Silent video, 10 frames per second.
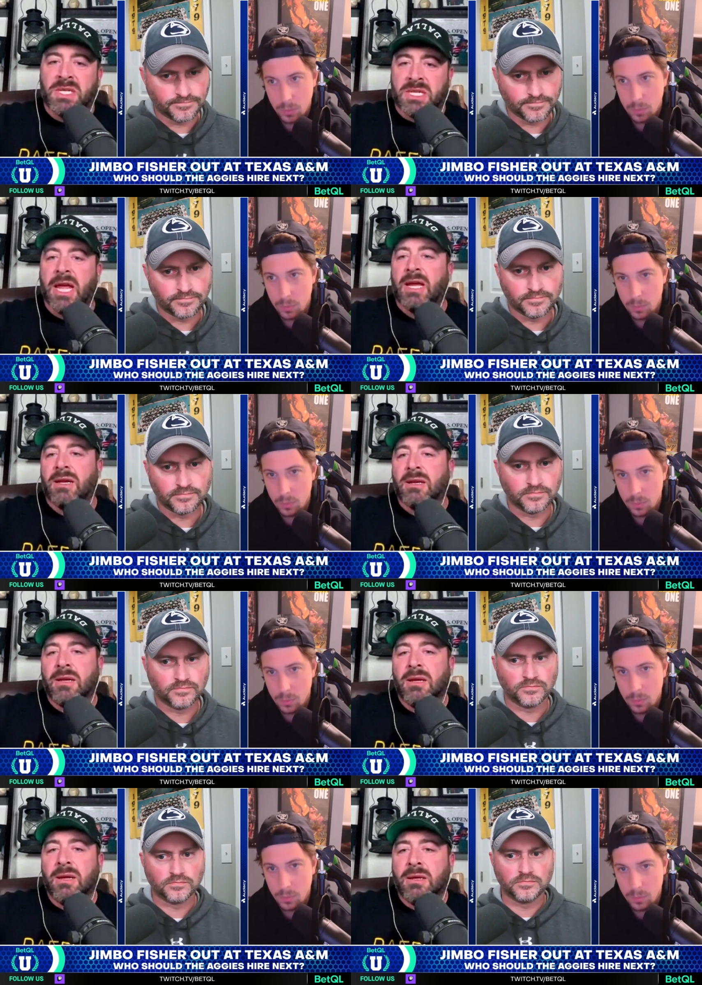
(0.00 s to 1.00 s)
Speaker 1: State
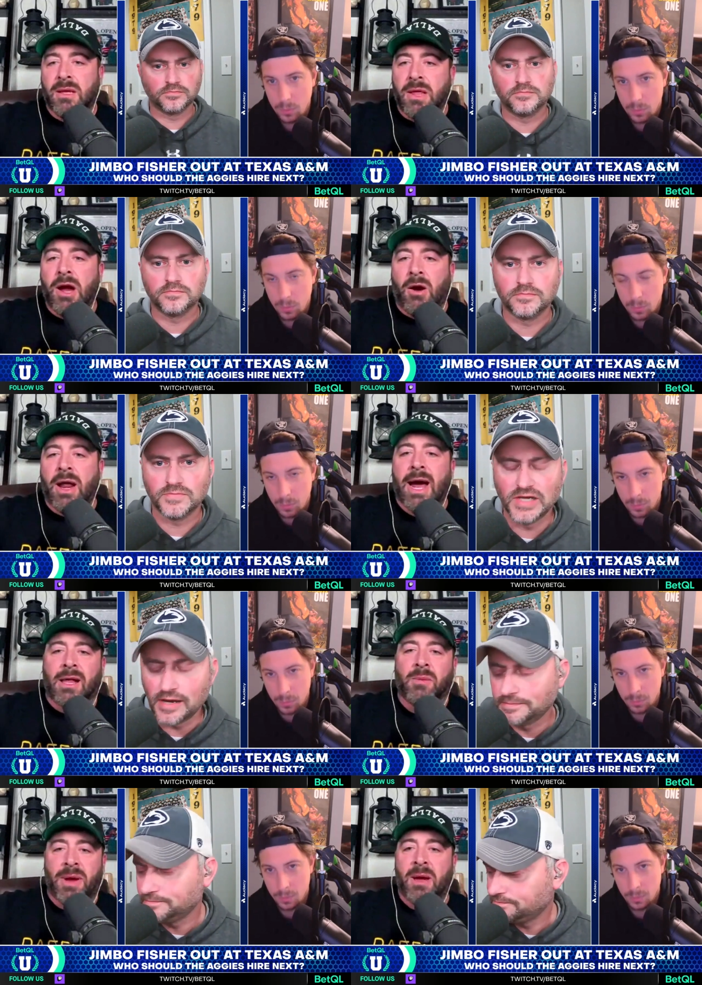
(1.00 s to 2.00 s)
than they are mm. to
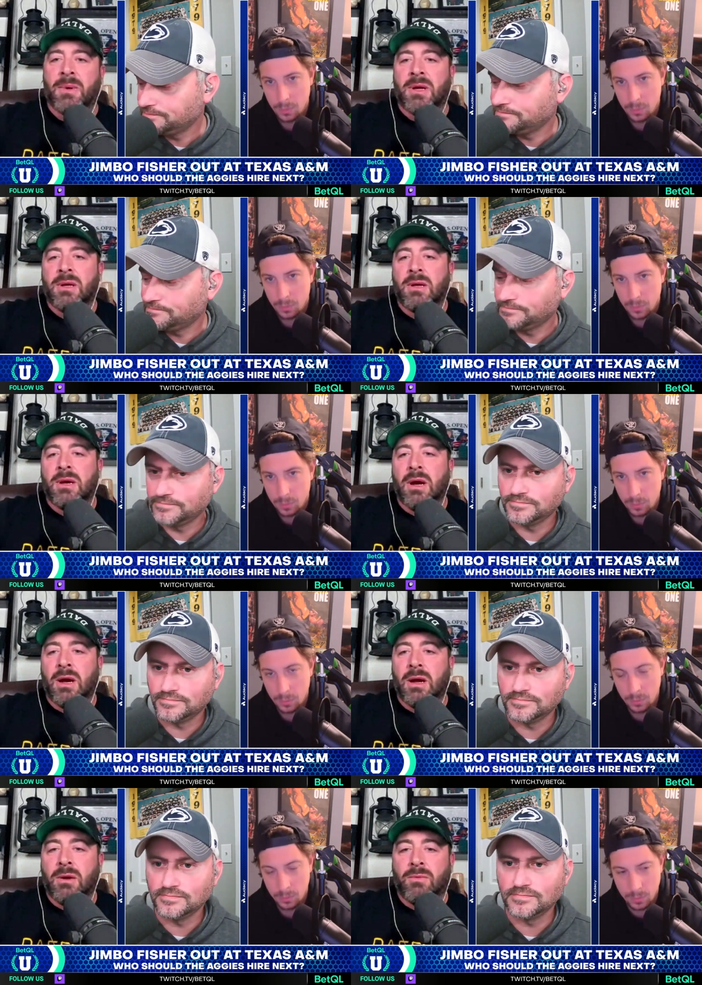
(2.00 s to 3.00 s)
Alabama.
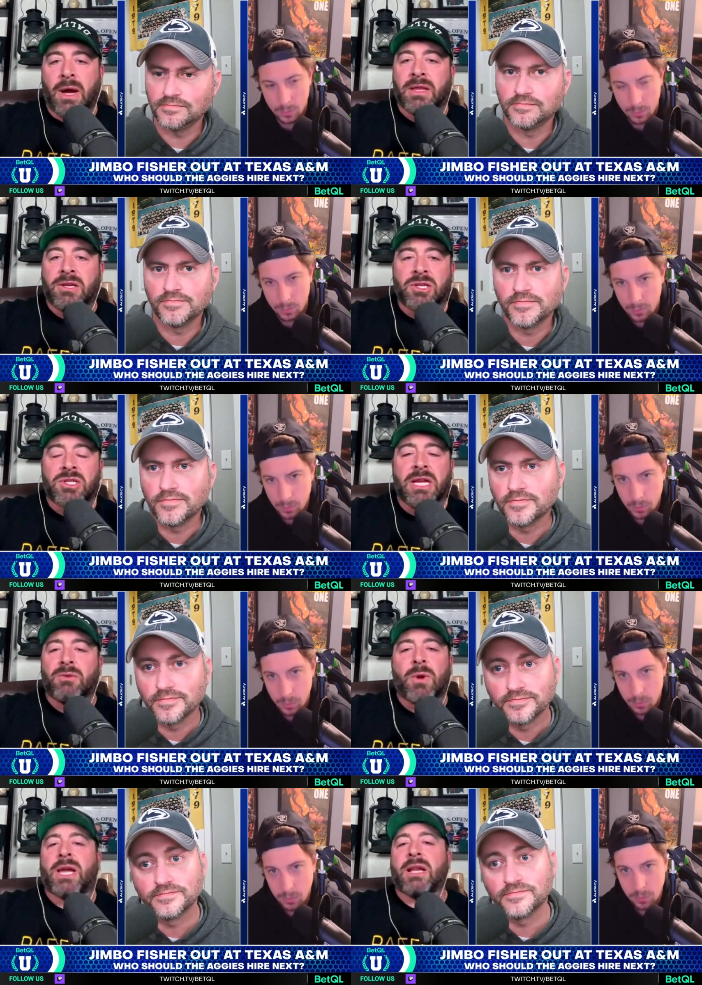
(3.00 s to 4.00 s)
Mm. Right? They just need
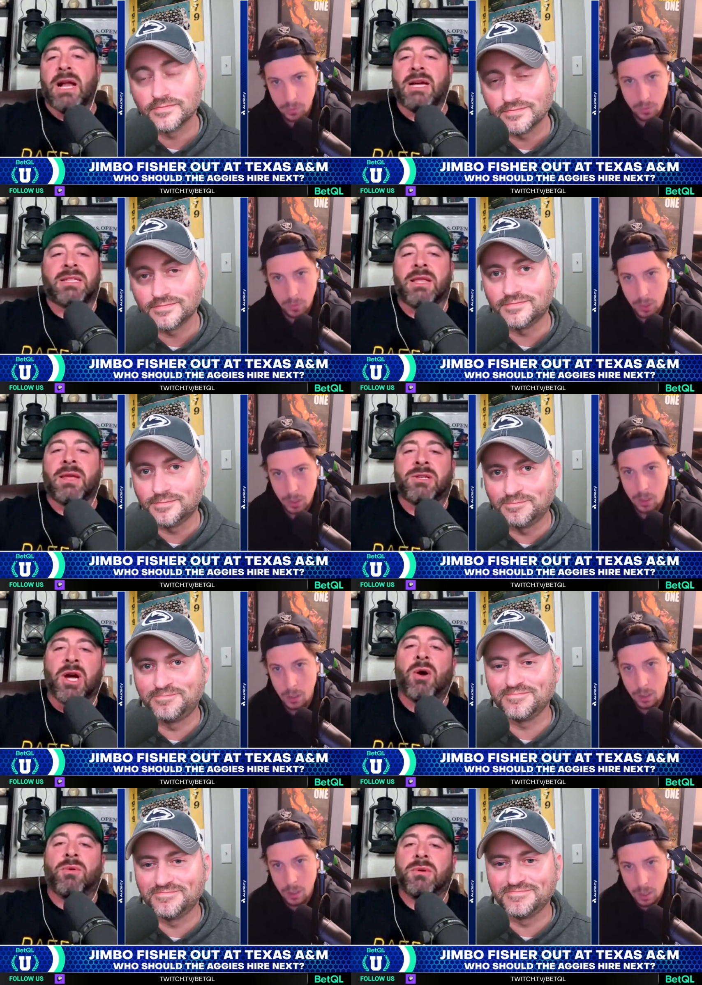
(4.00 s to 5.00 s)
to recognize that they
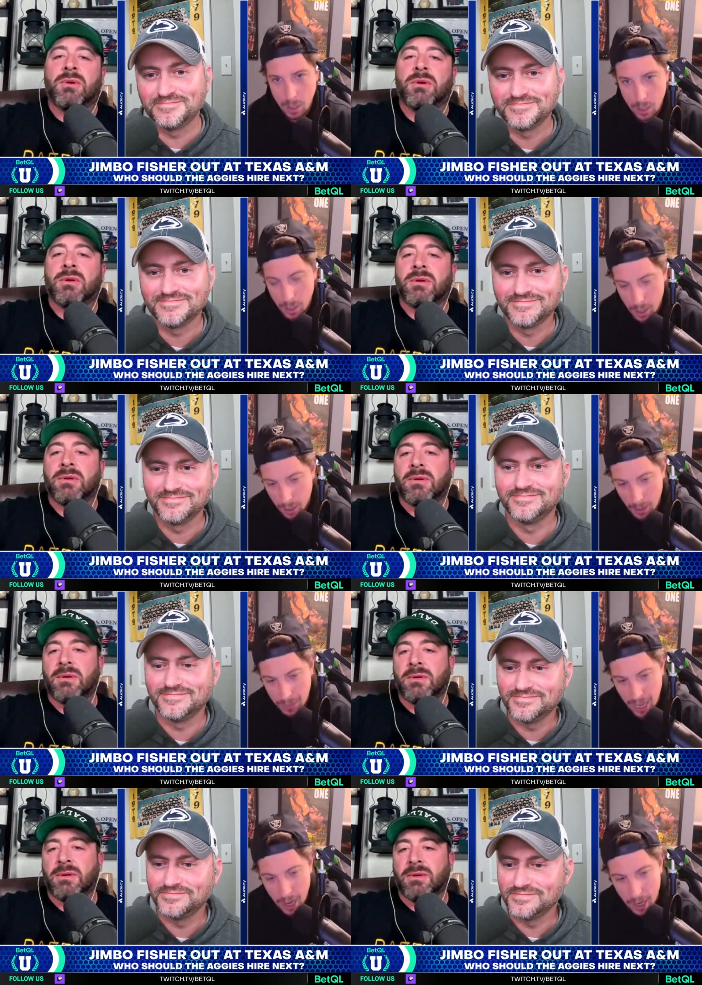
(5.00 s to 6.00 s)
don't.
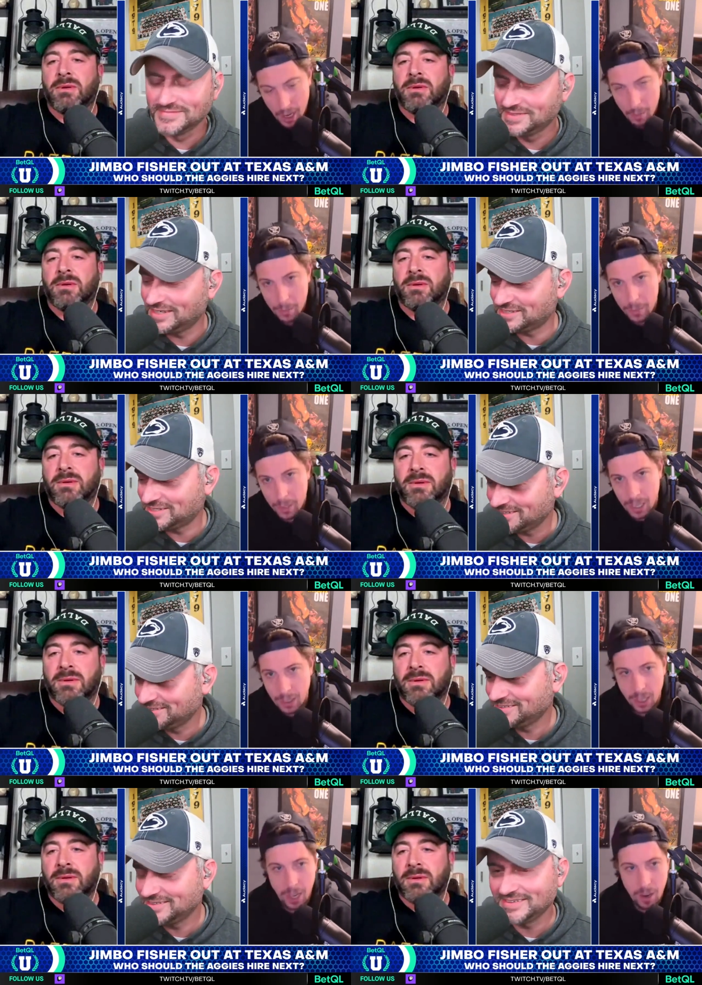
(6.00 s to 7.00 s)
Speaker 2: Clip that up
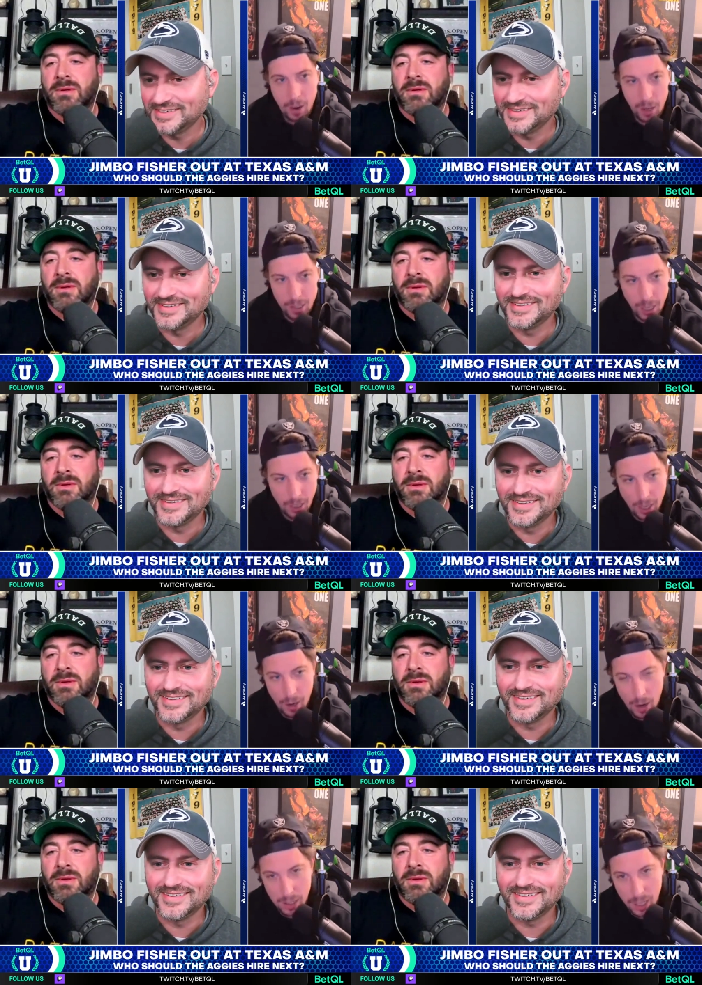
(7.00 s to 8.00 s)
and let R and
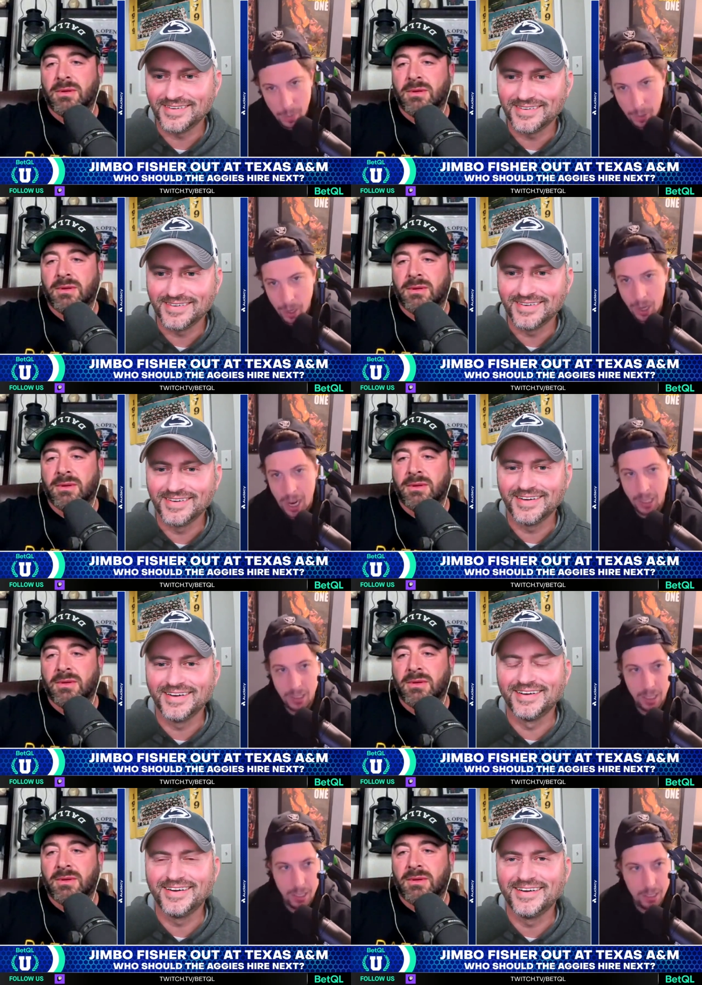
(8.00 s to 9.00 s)
let RJ put it
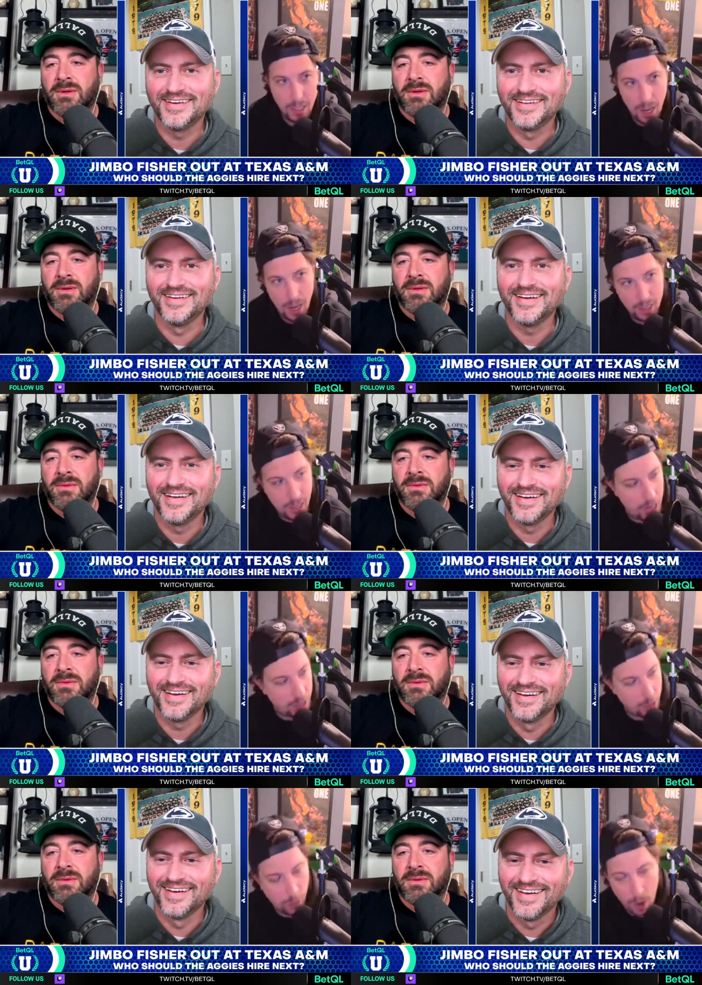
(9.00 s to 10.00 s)
out to his uh,
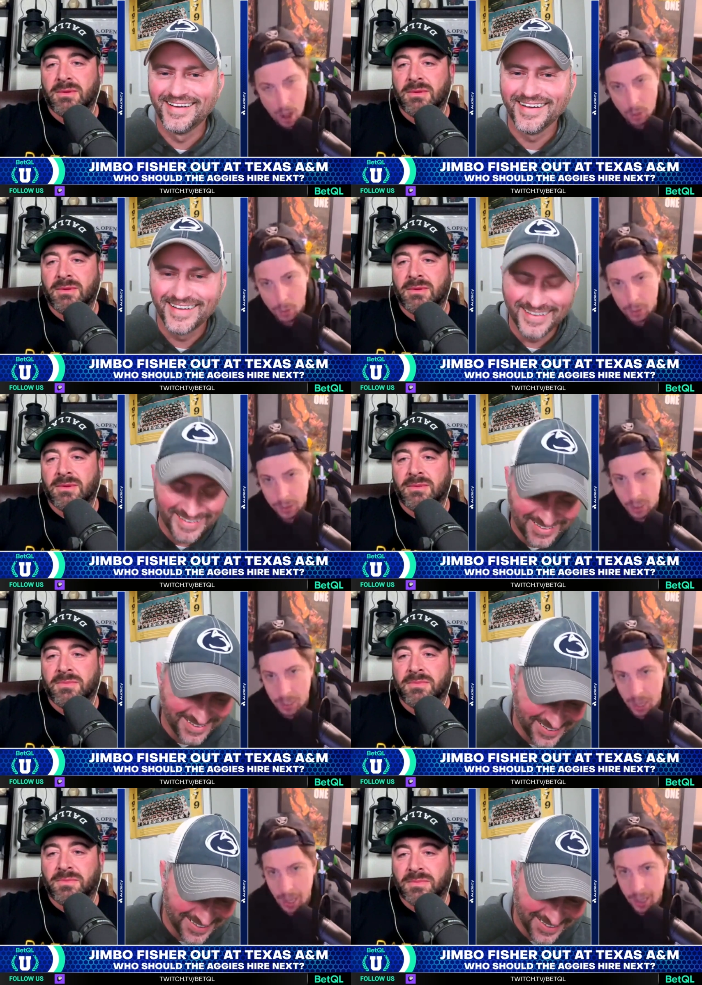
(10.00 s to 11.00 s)
Texas followers.
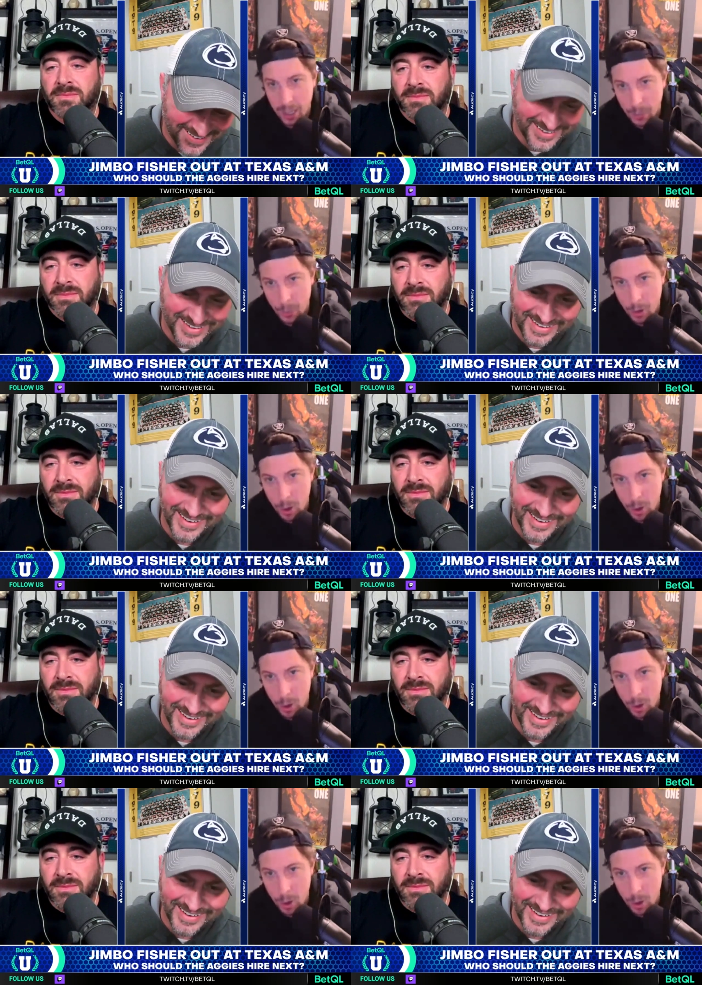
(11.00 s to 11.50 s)
Okay, if